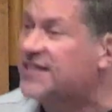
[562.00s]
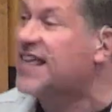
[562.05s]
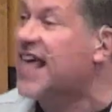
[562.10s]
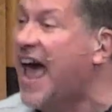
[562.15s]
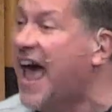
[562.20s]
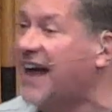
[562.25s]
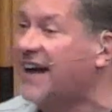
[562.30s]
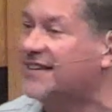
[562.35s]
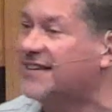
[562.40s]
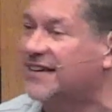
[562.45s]

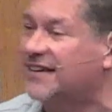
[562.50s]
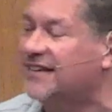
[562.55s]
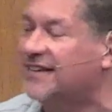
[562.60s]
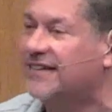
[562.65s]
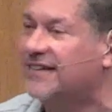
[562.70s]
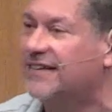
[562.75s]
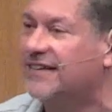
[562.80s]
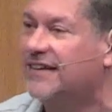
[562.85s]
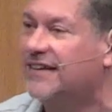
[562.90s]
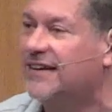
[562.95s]
that?
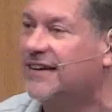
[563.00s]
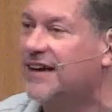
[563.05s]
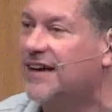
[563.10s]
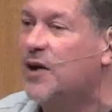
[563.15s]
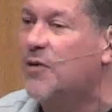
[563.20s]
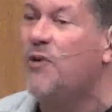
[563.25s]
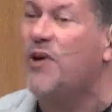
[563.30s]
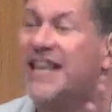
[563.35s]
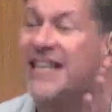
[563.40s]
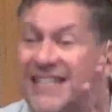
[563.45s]

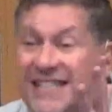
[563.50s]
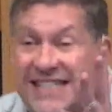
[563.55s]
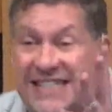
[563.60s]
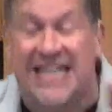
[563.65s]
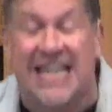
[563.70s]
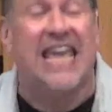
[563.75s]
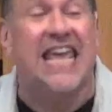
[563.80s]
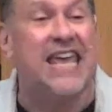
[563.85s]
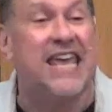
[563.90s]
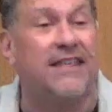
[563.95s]
We
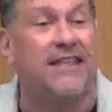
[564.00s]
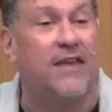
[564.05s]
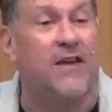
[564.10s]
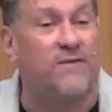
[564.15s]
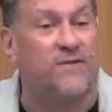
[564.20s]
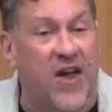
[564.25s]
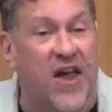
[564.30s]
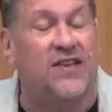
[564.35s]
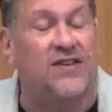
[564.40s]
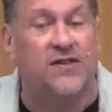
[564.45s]
see the
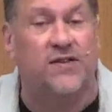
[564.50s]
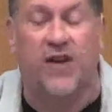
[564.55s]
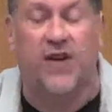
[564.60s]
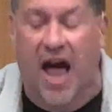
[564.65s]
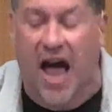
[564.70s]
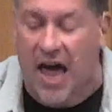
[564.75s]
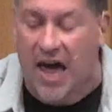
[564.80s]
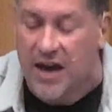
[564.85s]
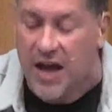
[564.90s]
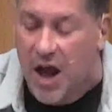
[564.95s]
face of
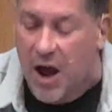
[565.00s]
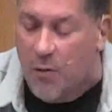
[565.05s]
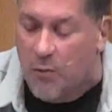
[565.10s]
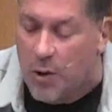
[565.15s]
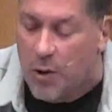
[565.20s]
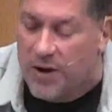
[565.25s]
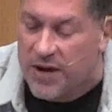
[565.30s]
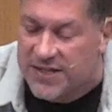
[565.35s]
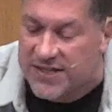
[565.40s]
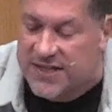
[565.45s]
God when
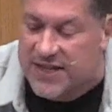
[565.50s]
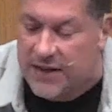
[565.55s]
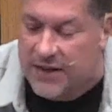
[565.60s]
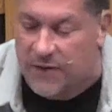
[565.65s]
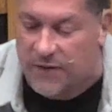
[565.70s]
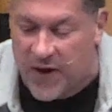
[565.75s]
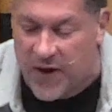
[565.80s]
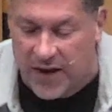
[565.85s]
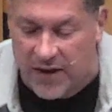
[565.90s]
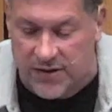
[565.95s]
we see the
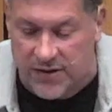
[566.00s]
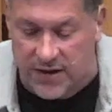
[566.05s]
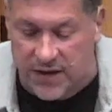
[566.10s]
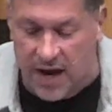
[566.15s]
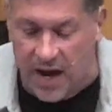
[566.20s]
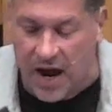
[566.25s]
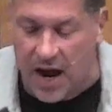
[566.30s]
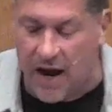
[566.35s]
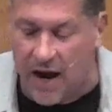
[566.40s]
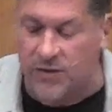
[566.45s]
face
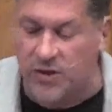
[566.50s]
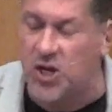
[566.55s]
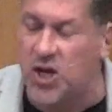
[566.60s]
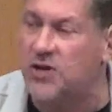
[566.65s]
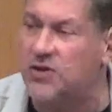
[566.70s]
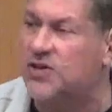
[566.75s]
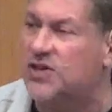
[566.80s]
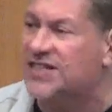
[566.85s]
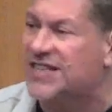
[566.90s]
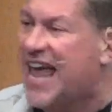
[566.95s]
of
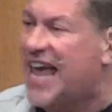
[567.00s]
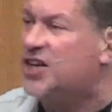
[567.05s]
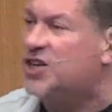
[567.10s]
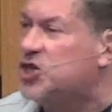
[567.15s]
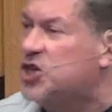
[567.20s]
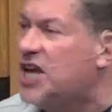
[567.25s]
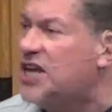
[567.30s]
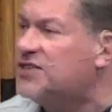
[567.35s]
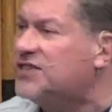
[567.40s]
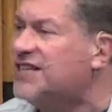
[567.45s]
Jesus. And
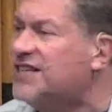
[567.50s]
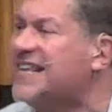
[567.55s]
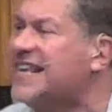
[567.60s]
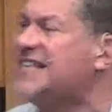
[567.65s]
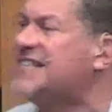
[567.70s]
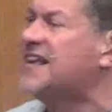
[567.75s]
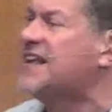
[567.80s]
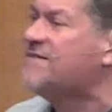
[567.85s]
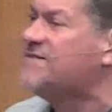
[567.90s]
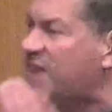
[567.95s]
Jesus is
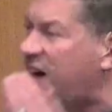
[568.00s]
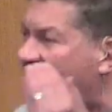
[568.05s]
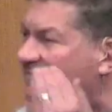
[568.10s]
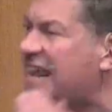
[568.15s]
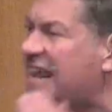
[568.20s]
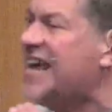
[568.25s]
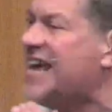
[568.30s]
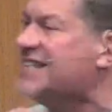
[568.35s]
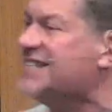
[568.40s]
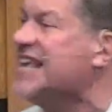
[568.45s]

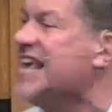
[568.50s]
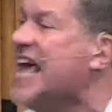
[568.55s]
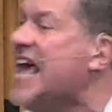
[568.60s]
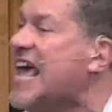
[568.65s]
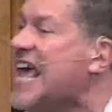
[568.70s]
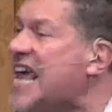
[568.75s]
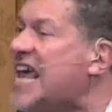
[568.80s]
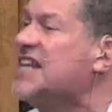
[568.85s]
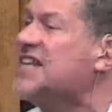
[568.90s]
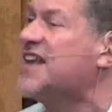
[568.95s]
inviting us
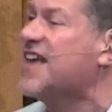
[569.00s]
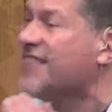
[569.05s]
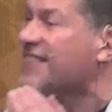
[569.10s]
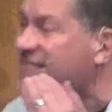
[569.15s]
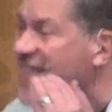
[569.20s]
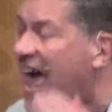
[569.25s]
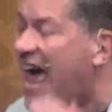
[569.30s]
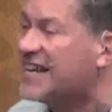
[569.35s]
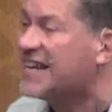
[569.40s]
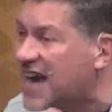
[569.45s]
into
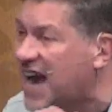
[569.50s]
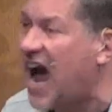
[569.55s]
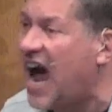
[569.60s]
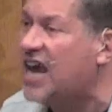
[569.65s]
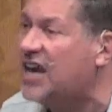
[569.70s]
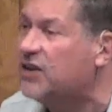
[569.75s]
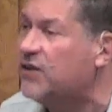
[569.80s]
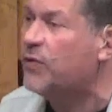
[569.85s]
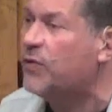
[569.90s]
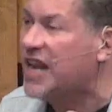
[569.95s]
that
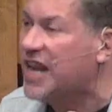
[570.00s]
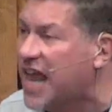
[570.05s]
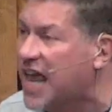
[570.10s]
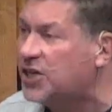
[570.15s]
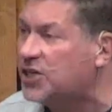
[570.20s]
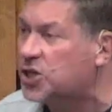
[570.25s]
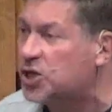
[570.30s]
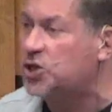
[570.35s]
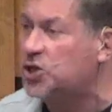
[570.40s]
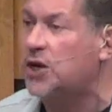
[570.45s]
kind of
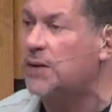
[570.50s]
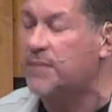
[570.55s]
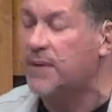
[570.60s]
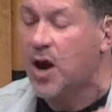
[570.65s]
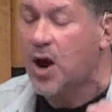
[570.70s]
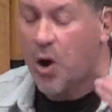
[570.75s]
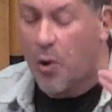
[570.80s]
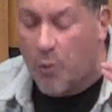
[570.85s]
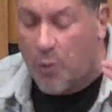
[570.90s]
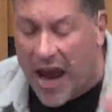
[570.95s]
relationship
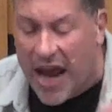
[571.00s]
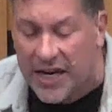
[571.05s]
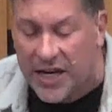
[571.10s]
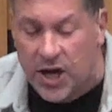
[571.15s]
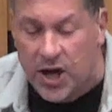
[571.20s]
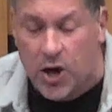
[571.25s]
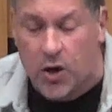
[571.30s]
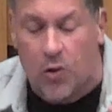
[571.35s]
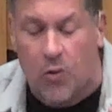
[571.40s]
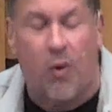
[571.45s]
right
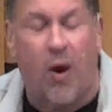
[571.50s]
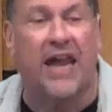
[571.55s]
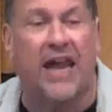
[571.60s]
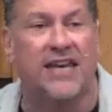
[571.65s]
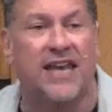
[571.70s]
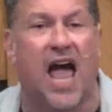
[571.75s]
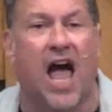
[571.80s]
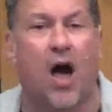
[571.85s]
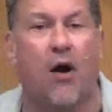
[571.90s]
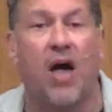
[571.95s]
here, right
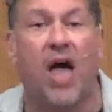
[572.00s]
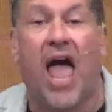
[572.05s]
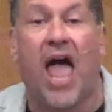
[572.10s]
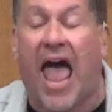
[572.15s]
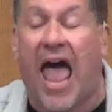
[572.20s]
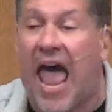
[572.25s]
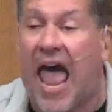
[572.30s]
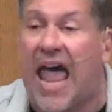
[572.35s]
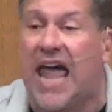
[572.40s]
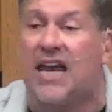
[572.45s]
now.
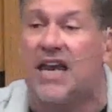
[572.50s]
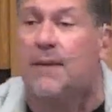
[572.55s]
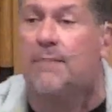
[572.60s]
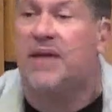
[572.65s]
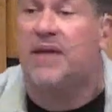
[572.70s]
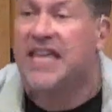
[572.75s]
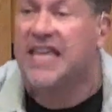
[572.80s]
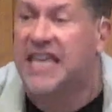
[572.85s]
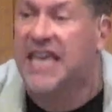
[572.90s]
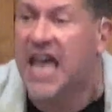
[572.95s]
And it
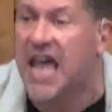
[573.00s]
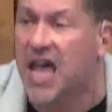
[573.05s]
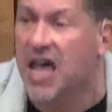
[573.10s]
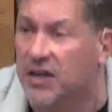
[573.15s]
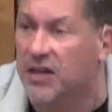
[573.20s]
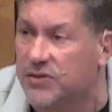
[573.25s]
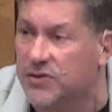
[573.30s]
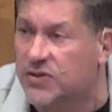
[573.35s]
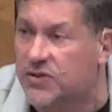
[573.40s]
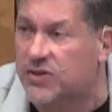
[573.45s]

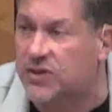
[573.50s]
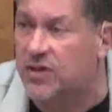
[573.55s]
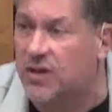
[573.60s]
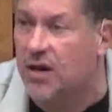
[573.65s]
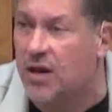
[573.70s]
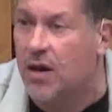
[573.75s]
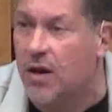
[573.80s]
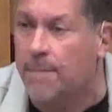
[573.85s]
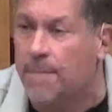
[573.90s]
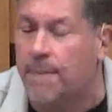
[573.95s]
begins
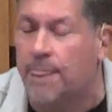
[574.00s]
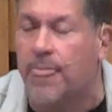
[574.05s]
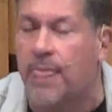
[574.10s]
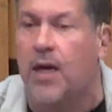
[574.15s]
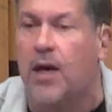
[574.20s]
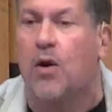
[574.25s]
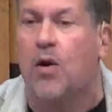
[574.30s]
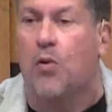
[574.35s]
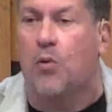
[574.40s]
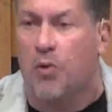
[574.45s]

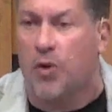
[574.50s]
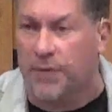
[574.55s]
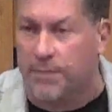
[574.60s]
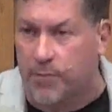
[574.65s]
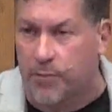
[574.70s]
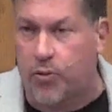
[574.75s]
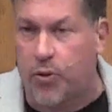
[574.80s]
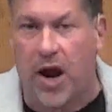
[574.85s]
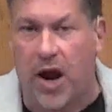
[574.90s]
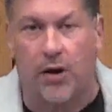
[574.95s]
with
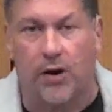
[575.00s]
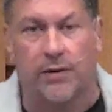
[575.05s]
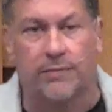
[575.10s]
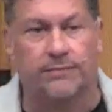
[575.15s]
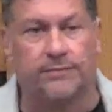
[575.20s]
prayer.